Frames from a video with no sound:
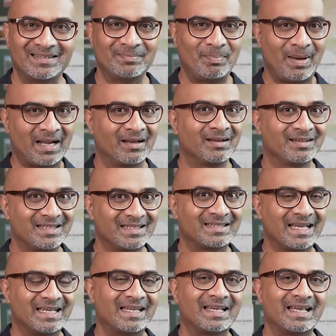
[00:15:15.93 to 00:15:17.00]
the panel is
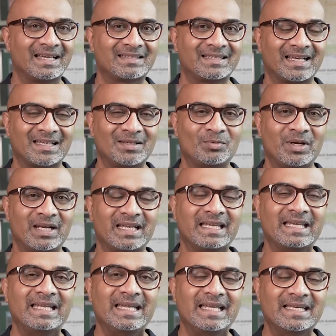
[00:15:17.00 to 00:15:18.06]
getting exactly what it
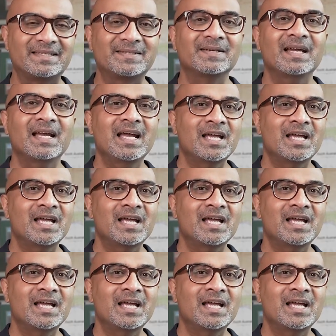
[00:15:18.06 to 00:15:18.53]
needs